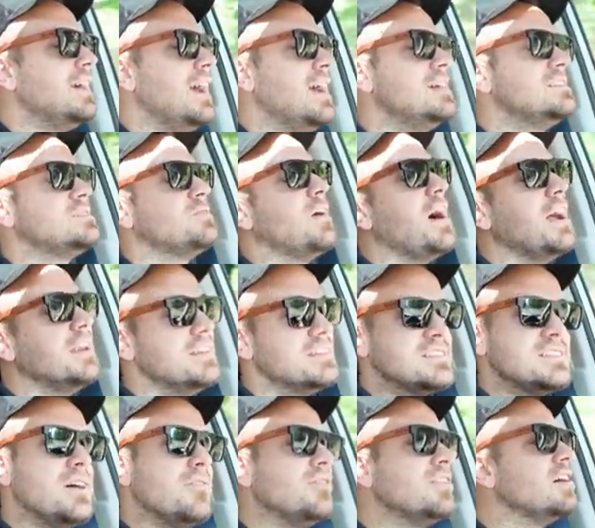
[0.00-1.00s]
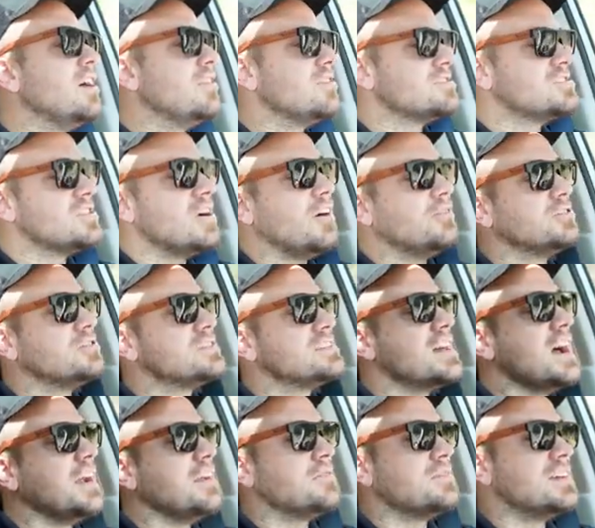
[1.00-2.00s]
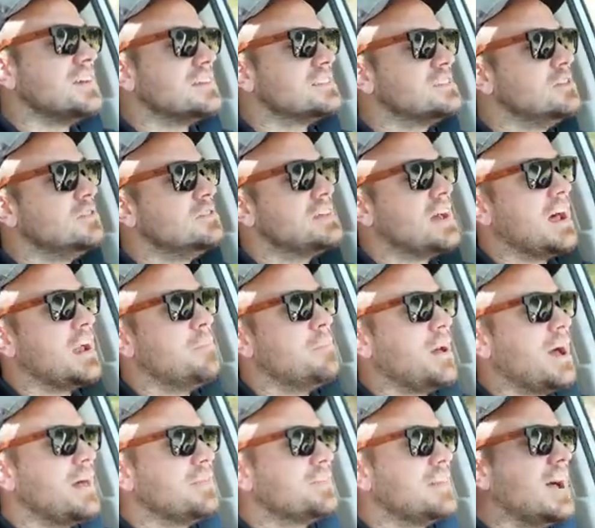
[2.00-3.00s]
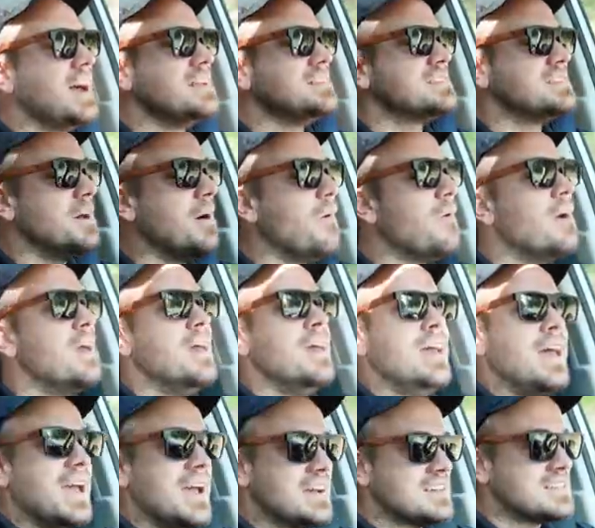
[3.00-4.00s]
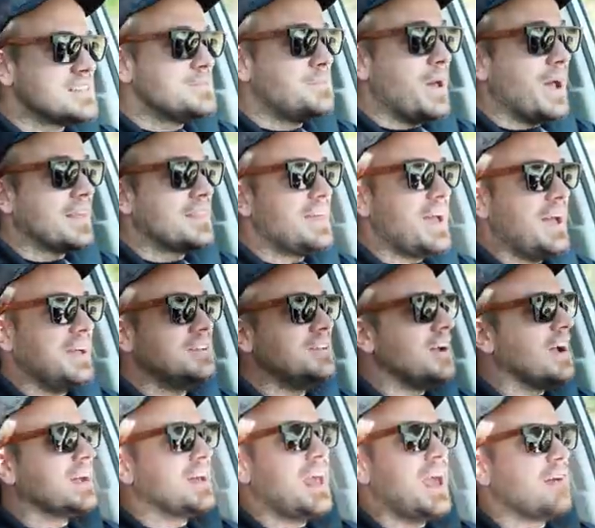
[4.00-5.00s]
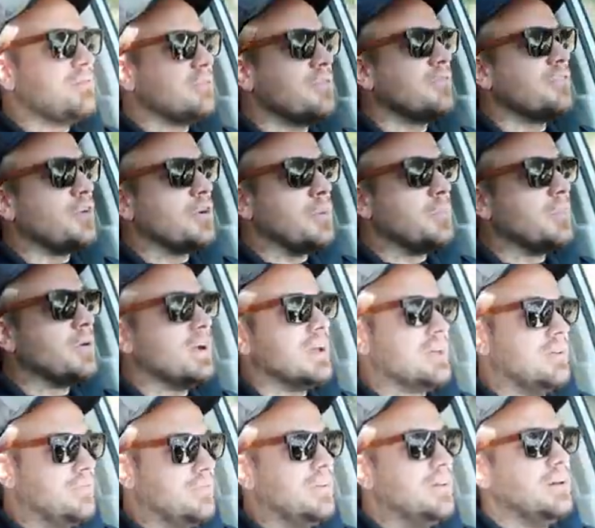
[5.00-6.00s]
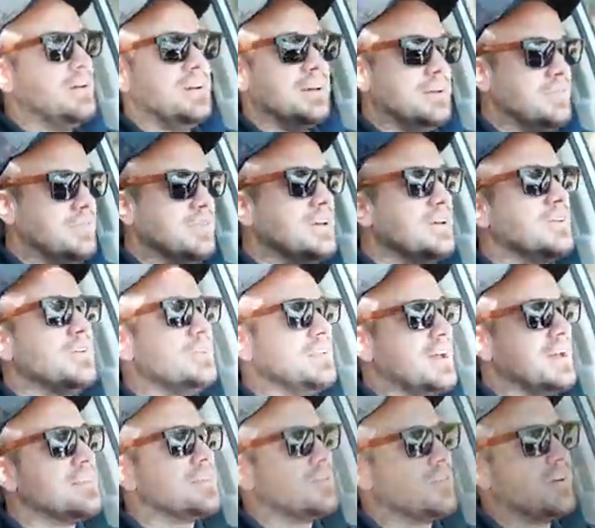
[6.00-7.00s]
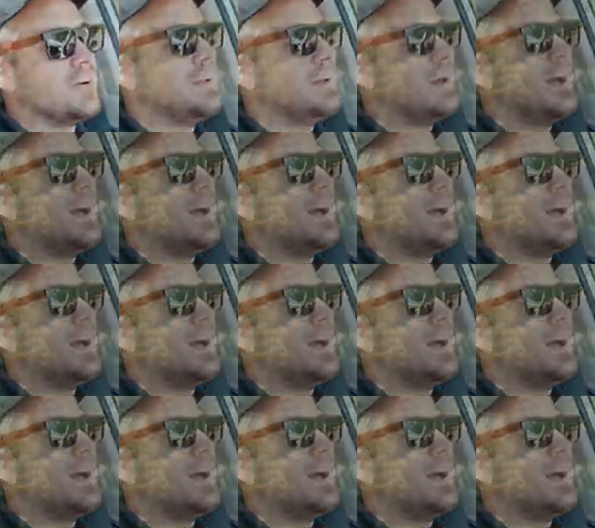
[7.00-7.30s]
it's fine. It's definitely on the softer side of things, no doubt about that. So expect that. You're not going to have a firm braking feel in a vehicle like the Grand